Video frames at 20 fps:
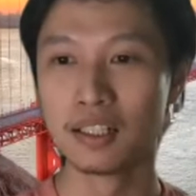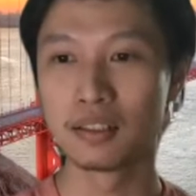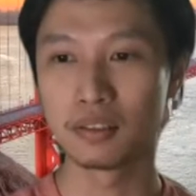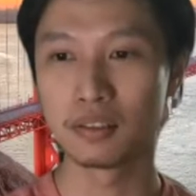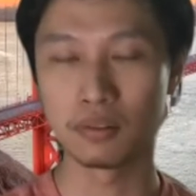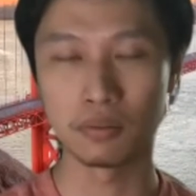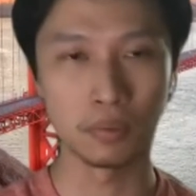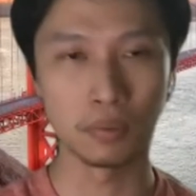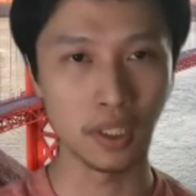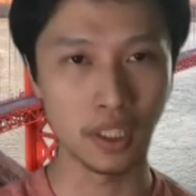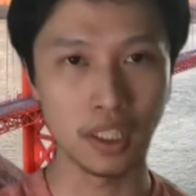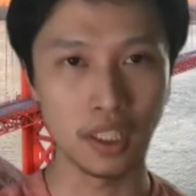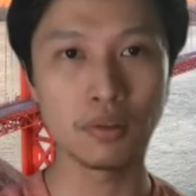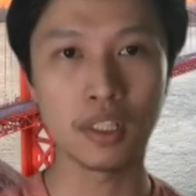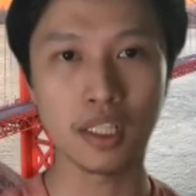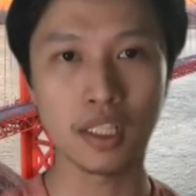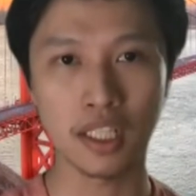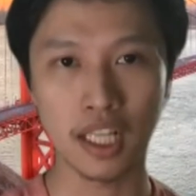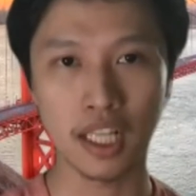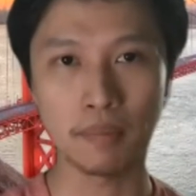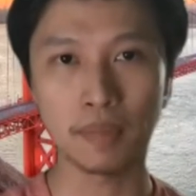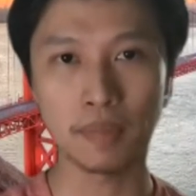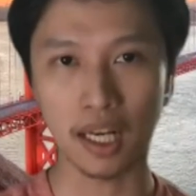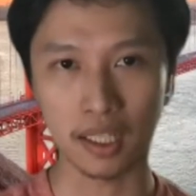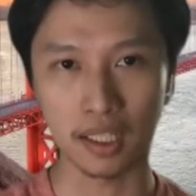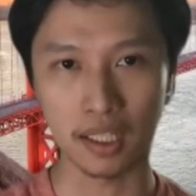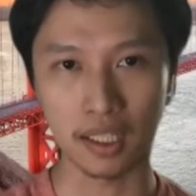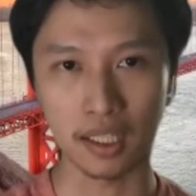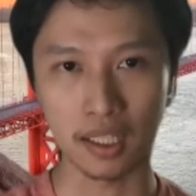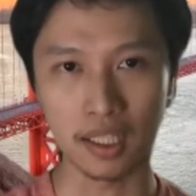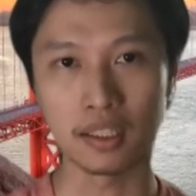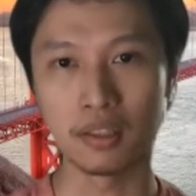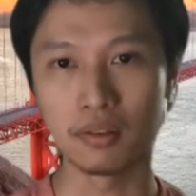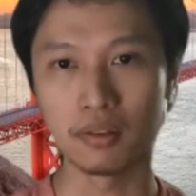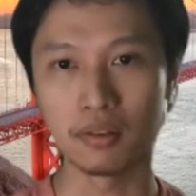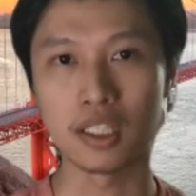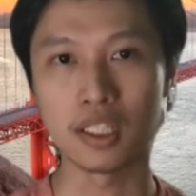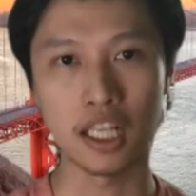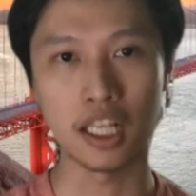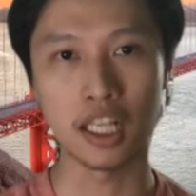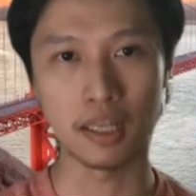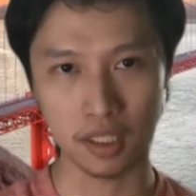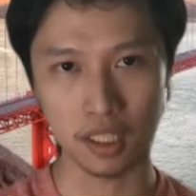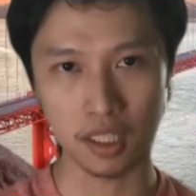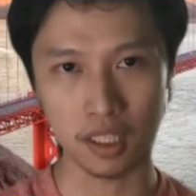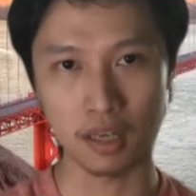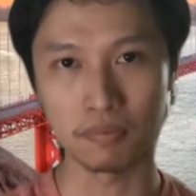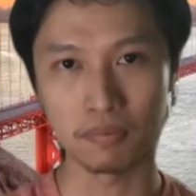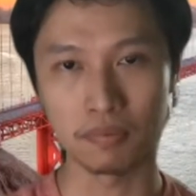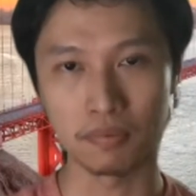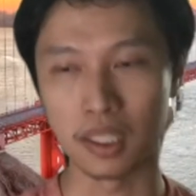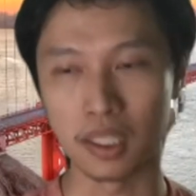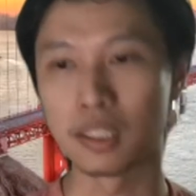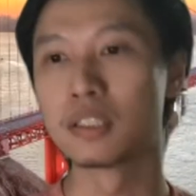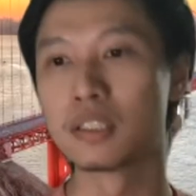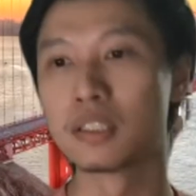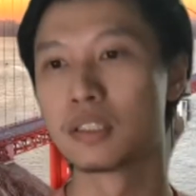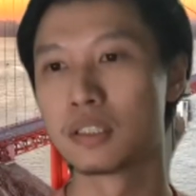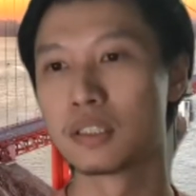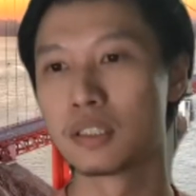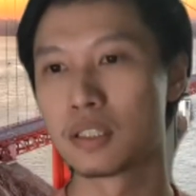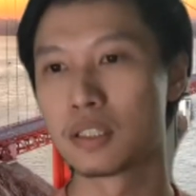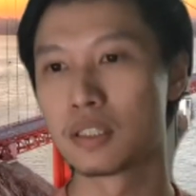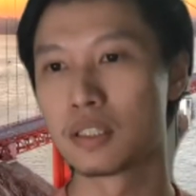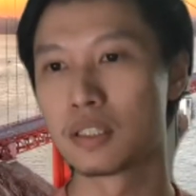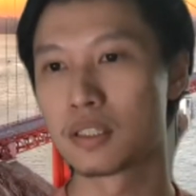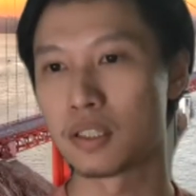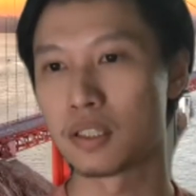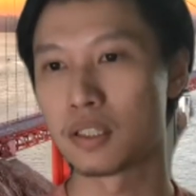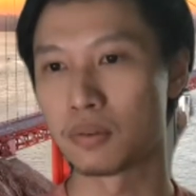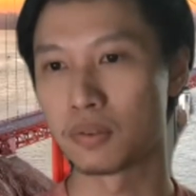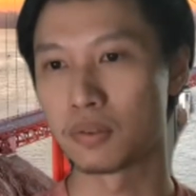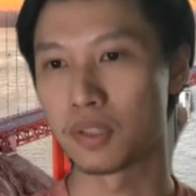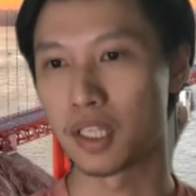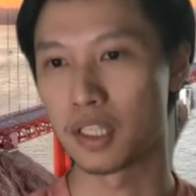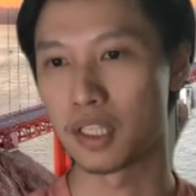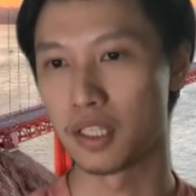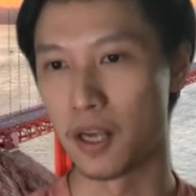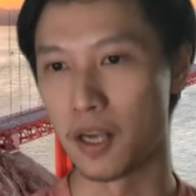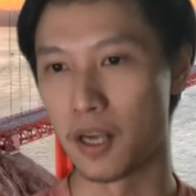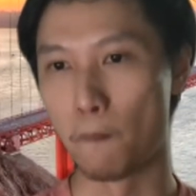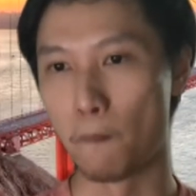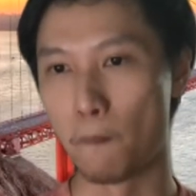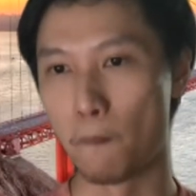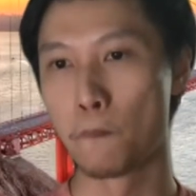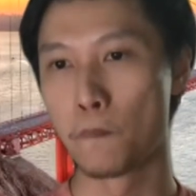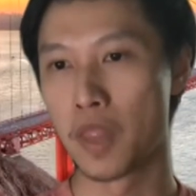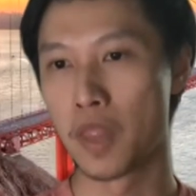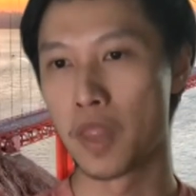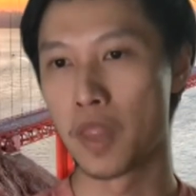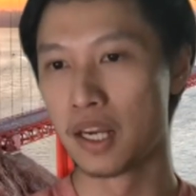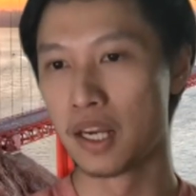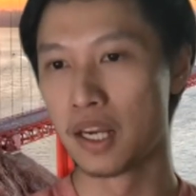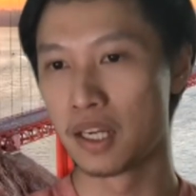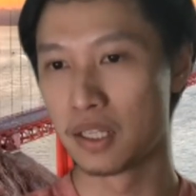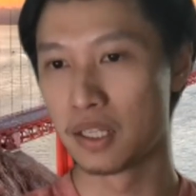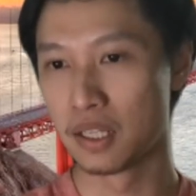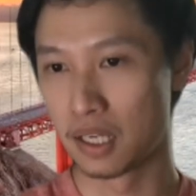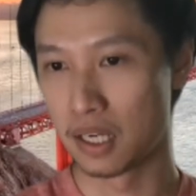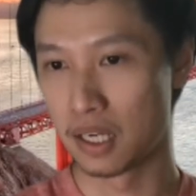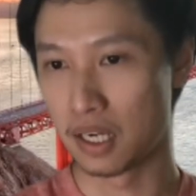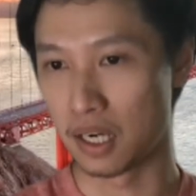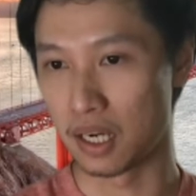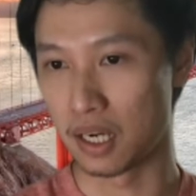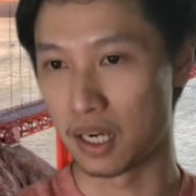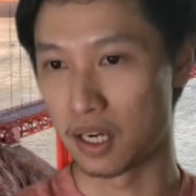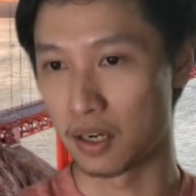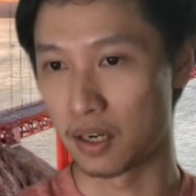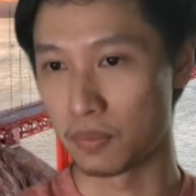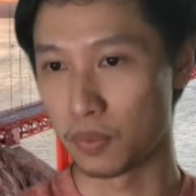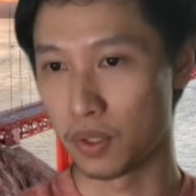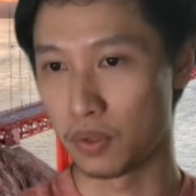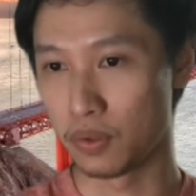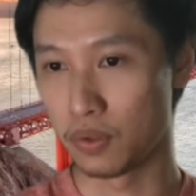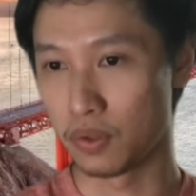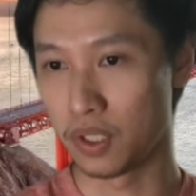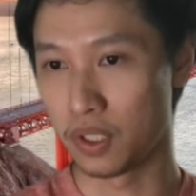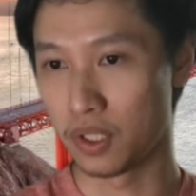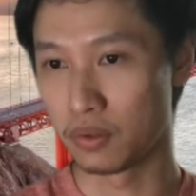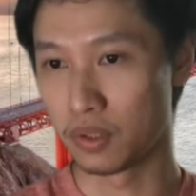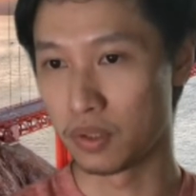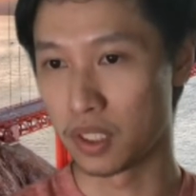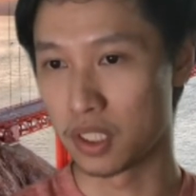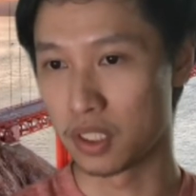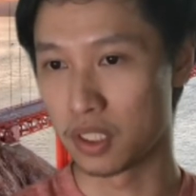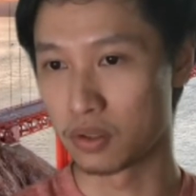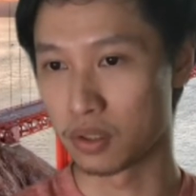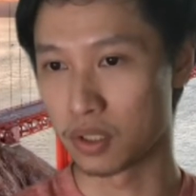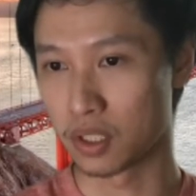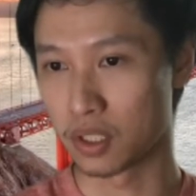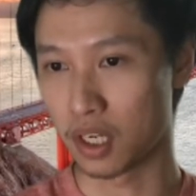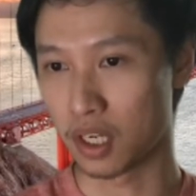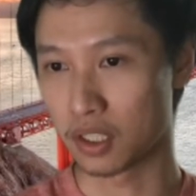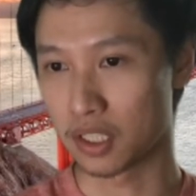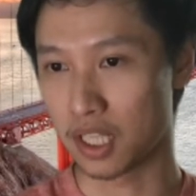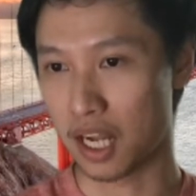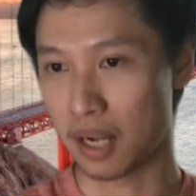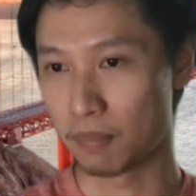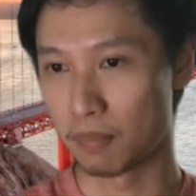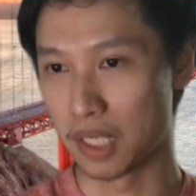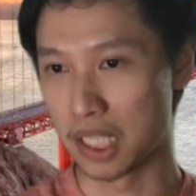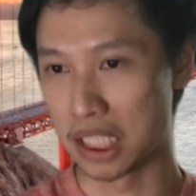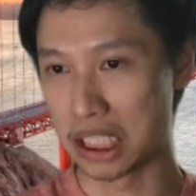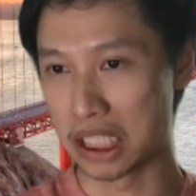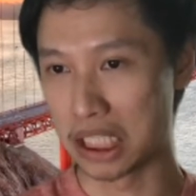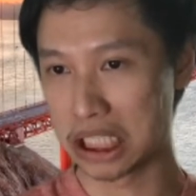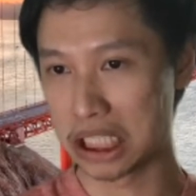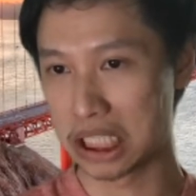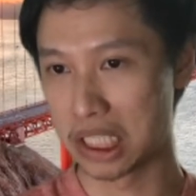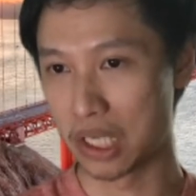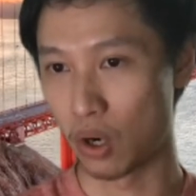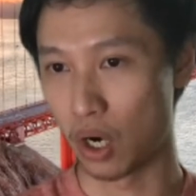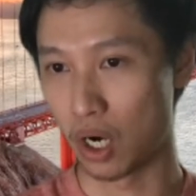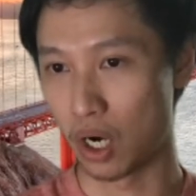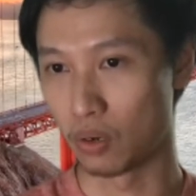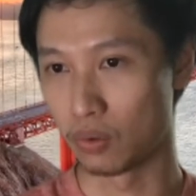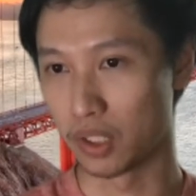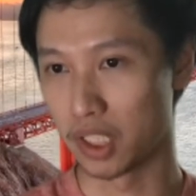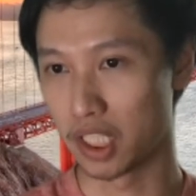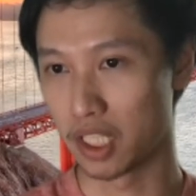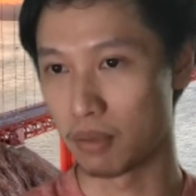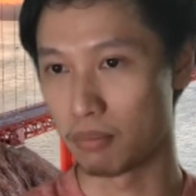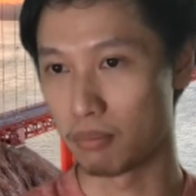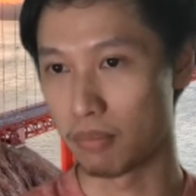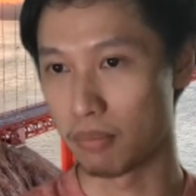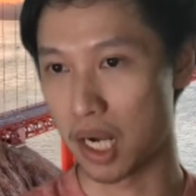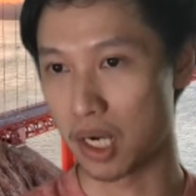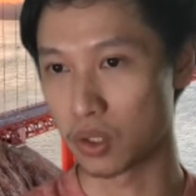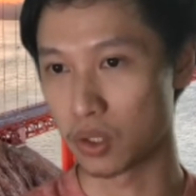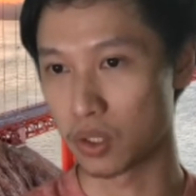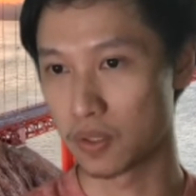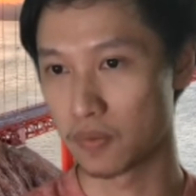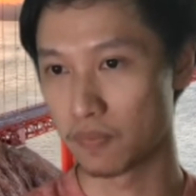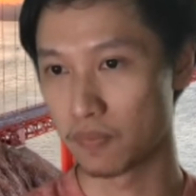we use the same technique, use the same software. So there you go. Will you use digital drawing tablet or only a mouse?